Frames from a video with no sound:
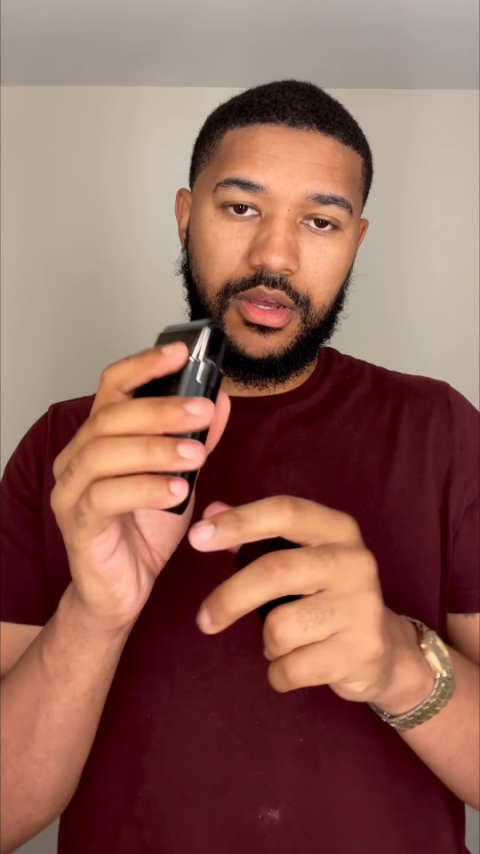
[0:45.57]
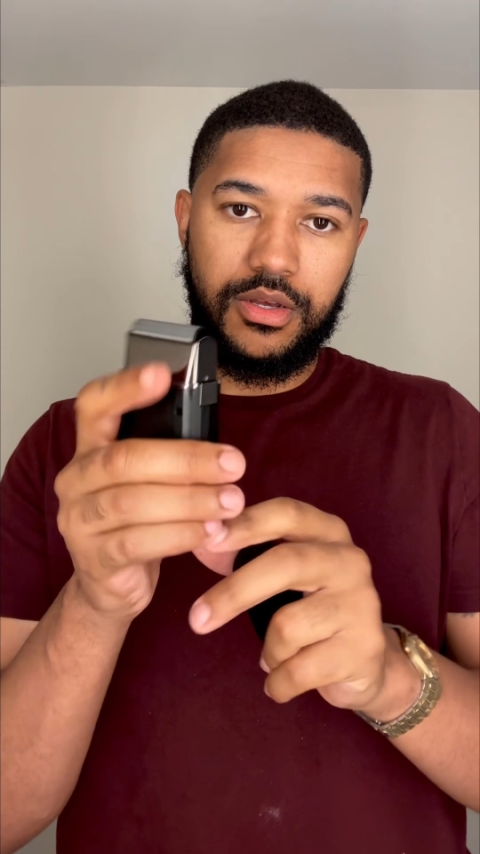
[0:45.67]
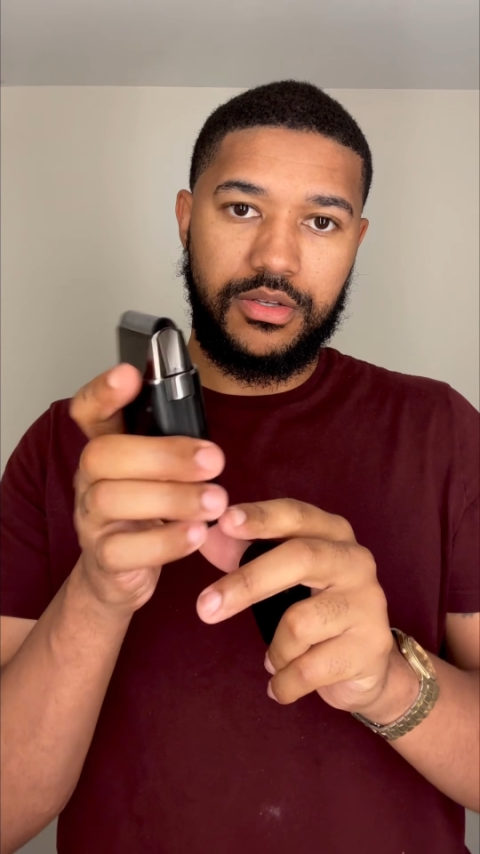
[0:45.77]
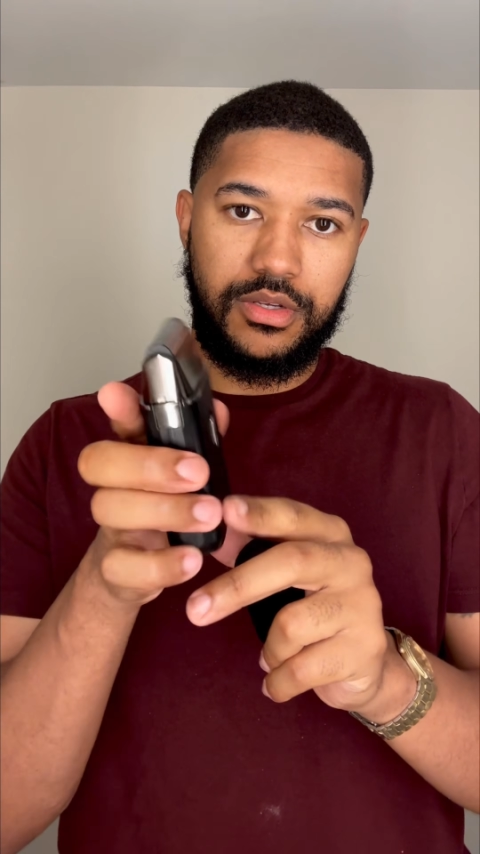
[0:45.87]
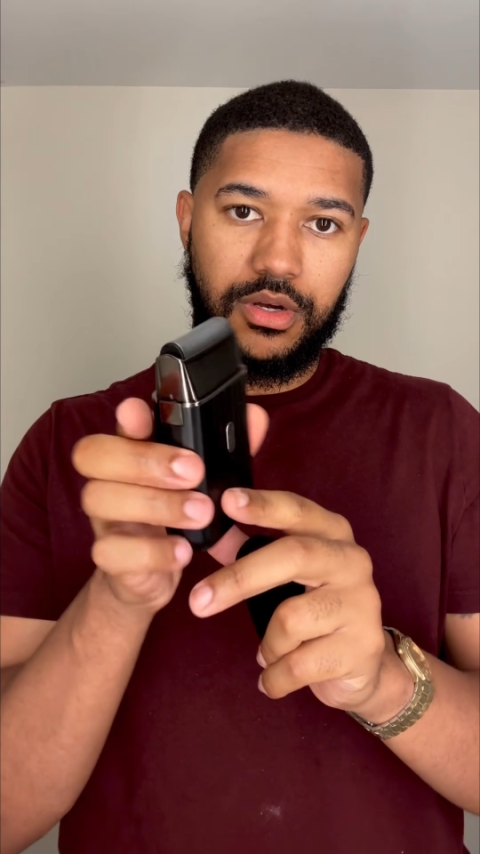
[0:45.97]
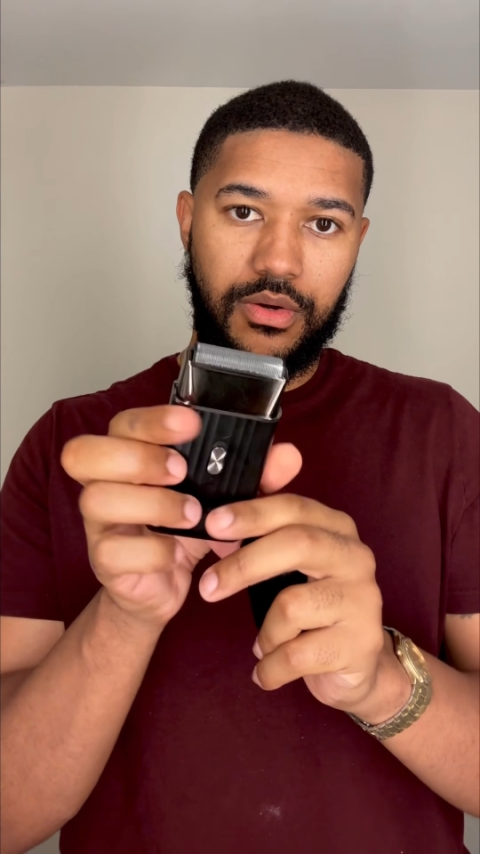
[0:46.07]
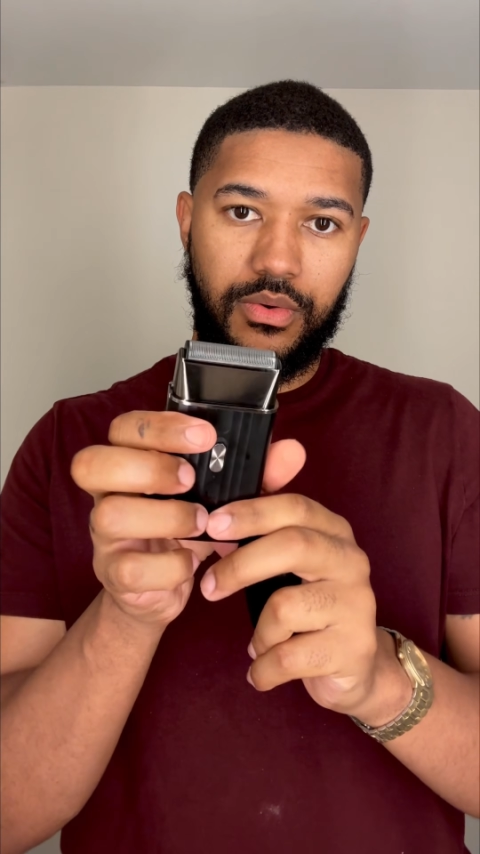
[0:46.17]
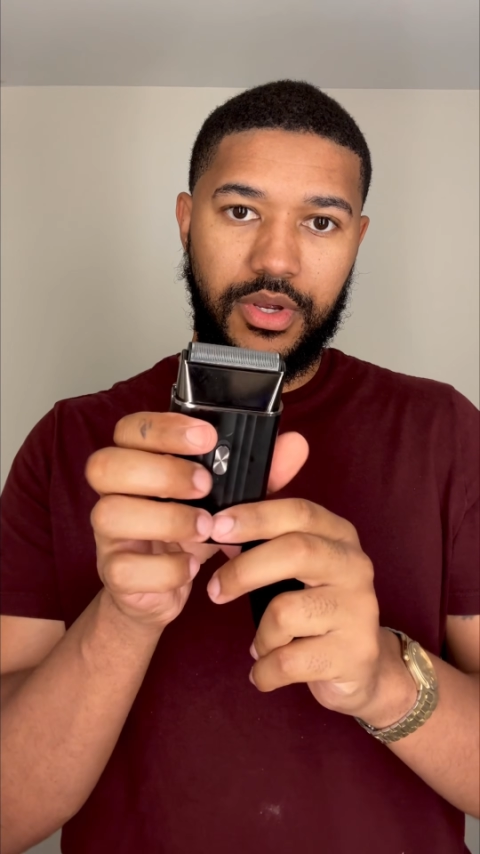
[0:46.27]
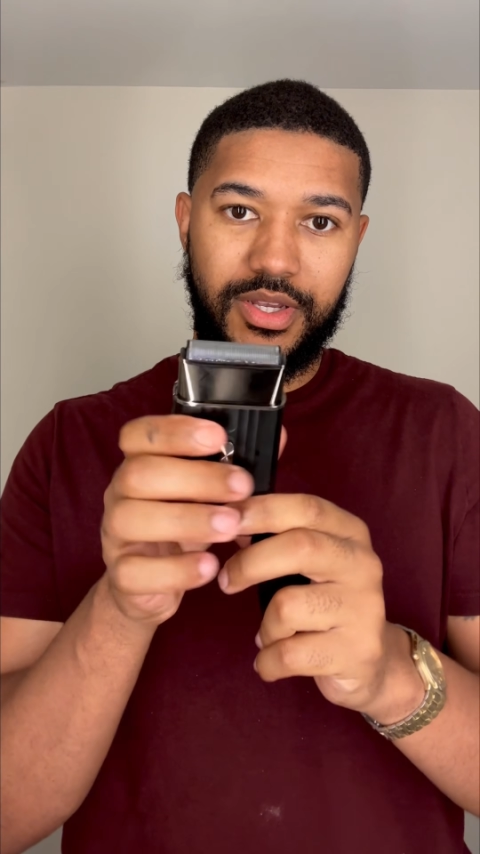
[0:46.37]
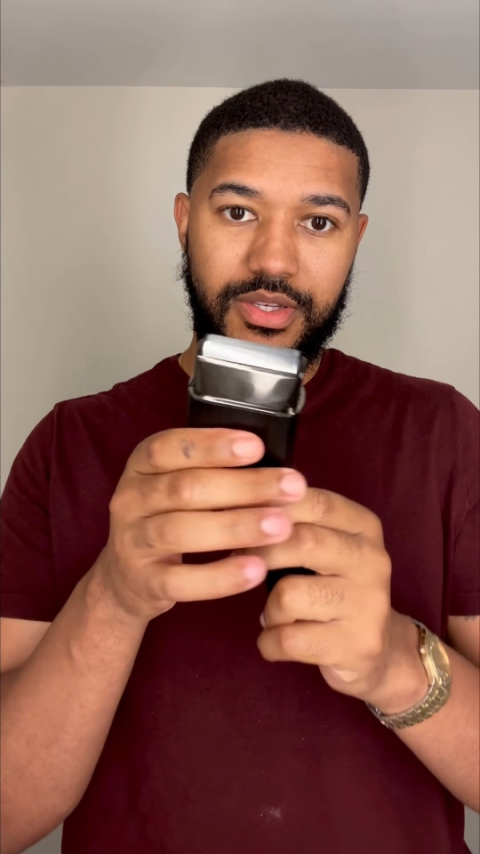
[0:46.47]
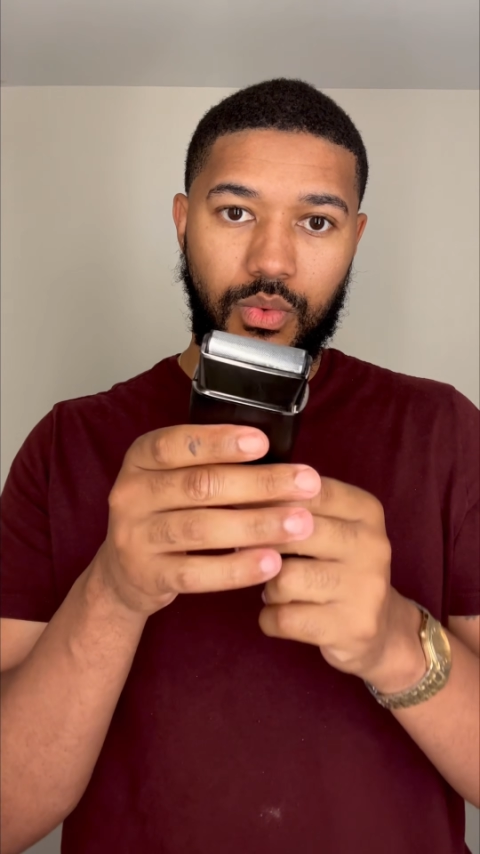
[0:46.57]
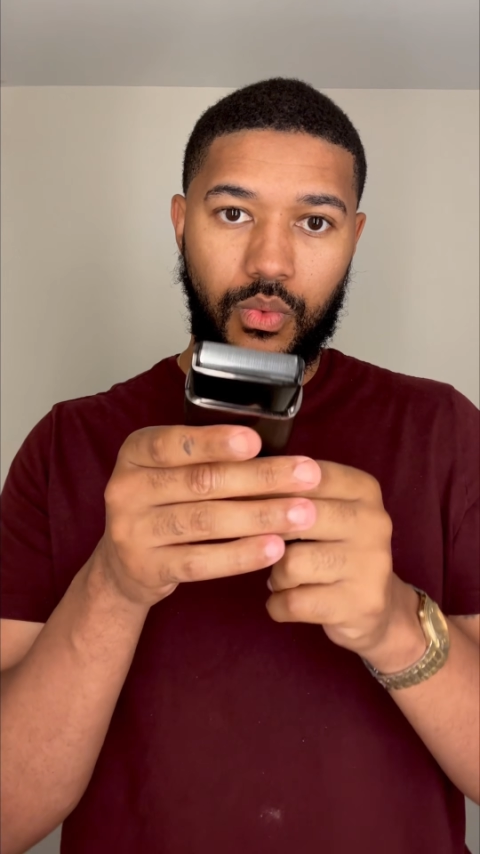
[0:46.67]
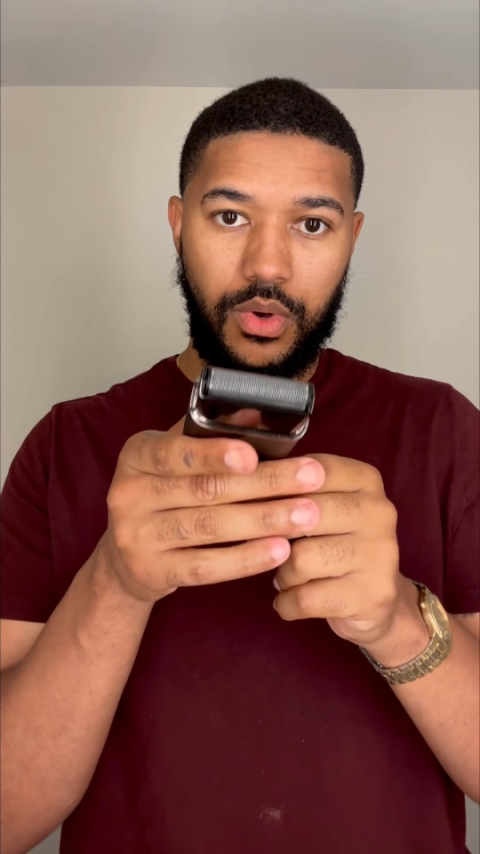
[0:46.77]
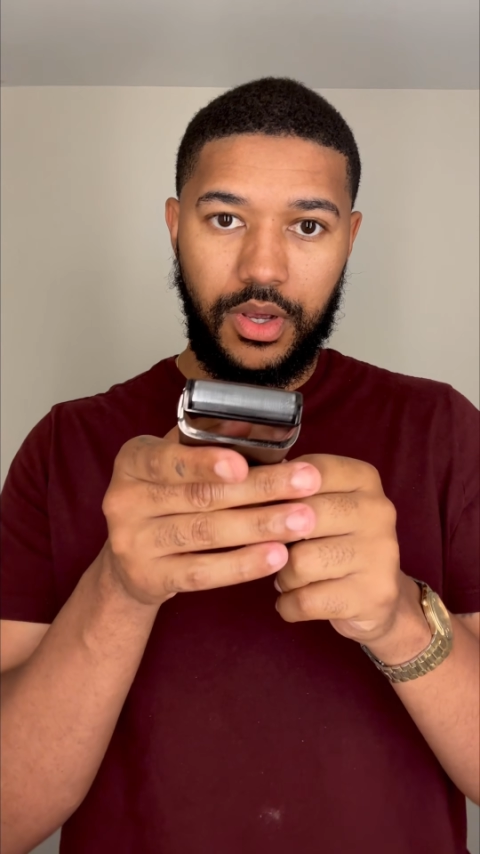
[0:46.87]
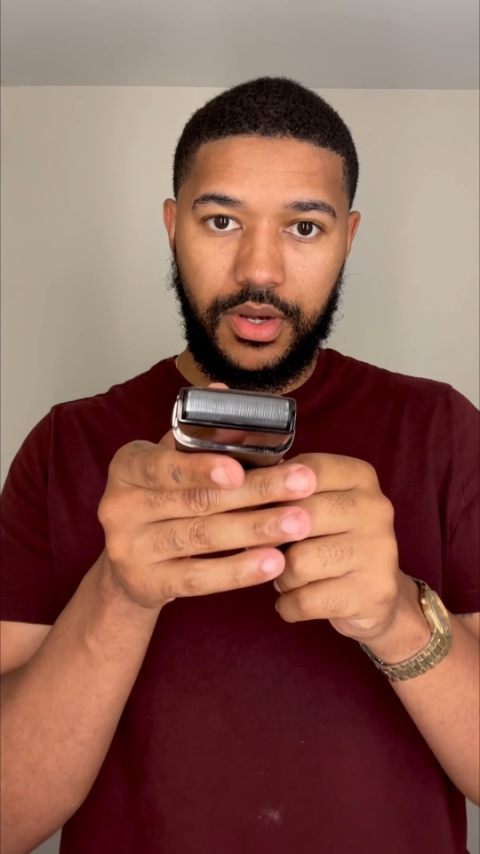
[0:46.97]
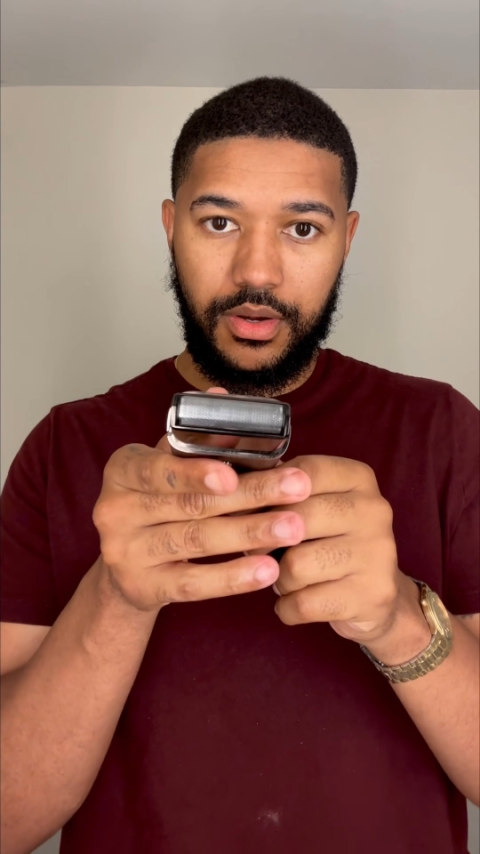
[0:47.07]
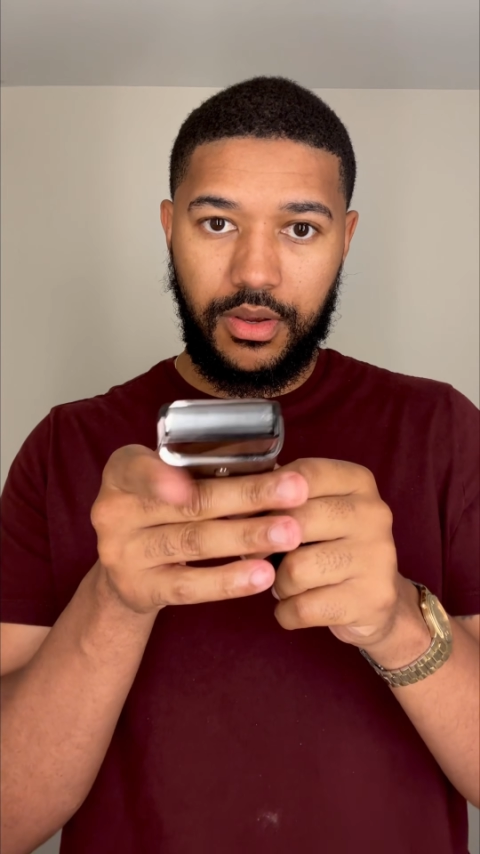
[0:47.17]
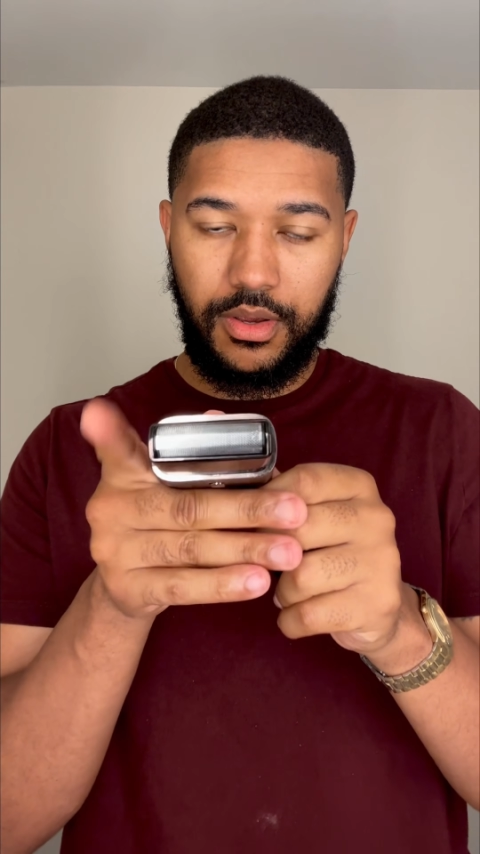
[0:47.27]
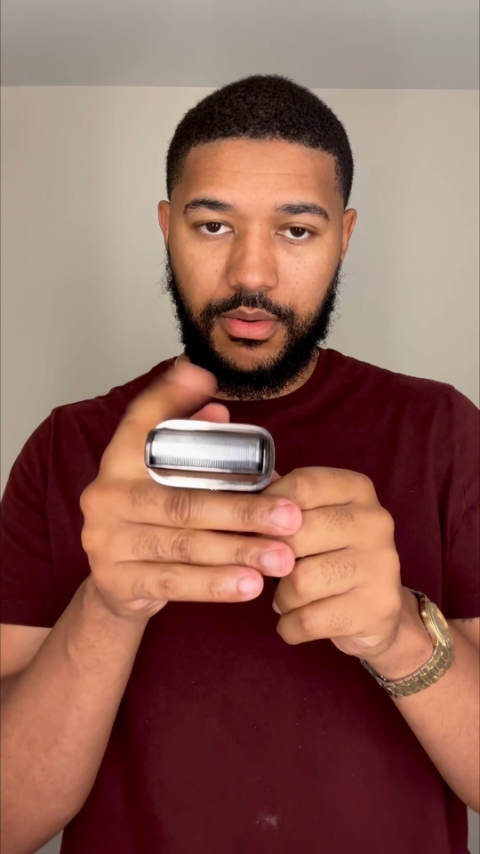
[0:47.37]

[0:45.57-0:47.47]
So it's a one